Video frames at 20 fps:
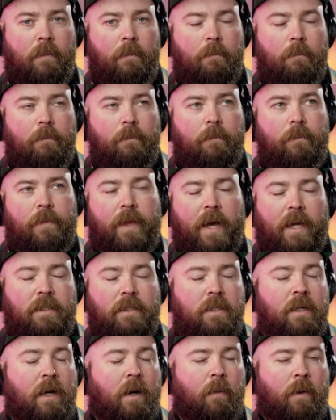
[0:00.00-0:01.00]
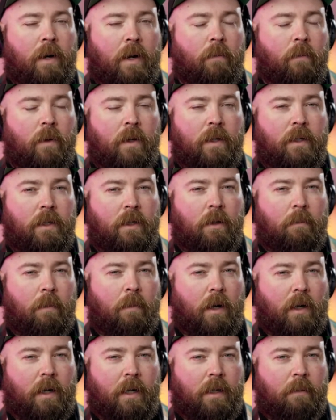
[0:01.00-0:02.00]
that's not what I want your
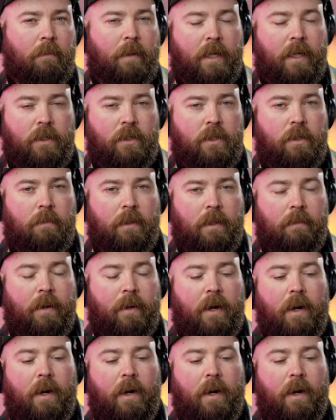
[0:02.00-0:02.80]
marketing page to be about.